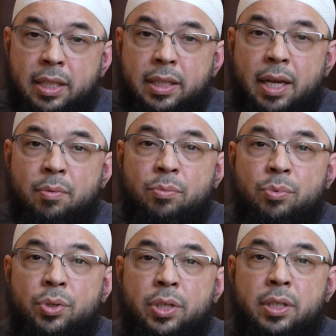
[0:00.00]
that
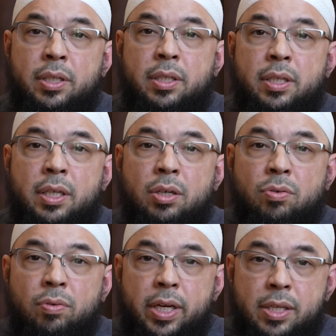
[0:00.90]
would
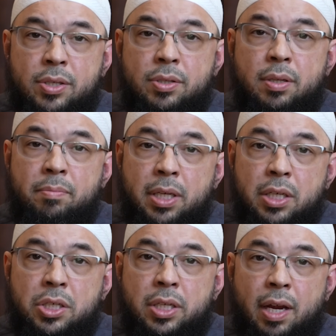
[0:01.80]

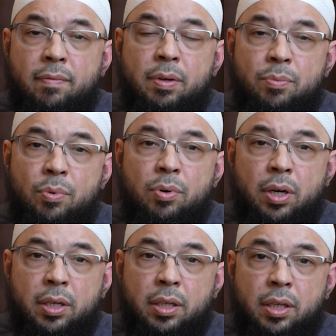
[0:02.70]
diminish that
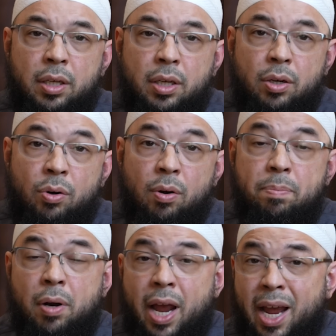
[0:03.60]
reward,
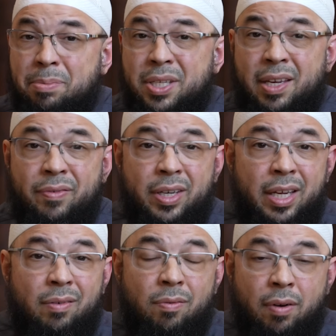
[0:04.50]
or perhaps
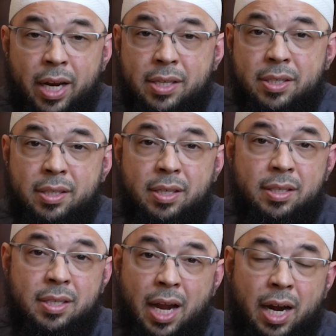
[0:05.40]
even erase the
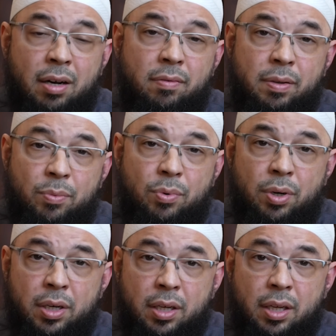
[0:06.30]
entire
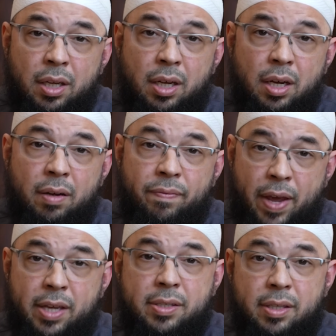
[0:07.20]
reward of
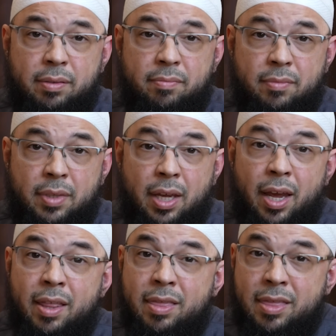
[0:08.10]
fasting.
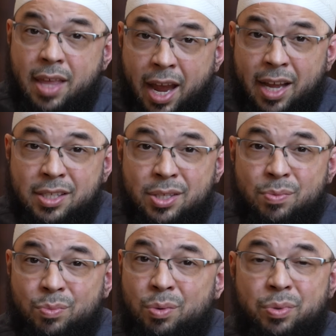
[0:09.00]
And
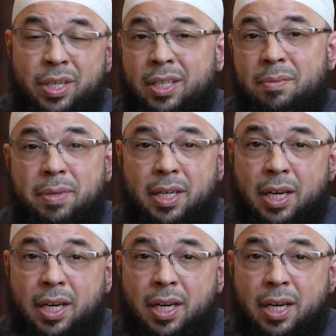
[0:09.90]
that's what we need to be